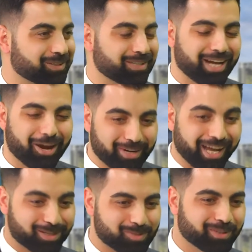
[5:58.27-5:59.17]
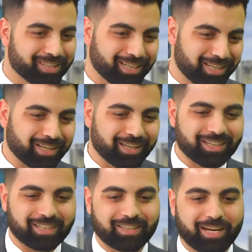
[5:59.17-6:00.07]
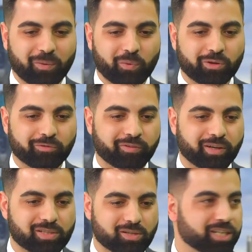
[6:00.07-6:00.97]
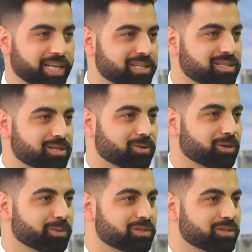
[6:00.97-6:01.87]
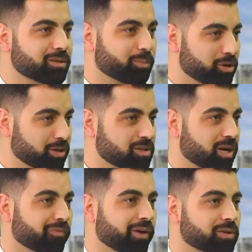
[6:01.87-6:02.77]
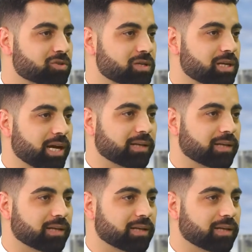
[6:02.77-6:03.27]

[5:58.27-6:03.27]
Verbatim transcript: in our announcement and here in that we've uh, signed access agreements to the prototype foundry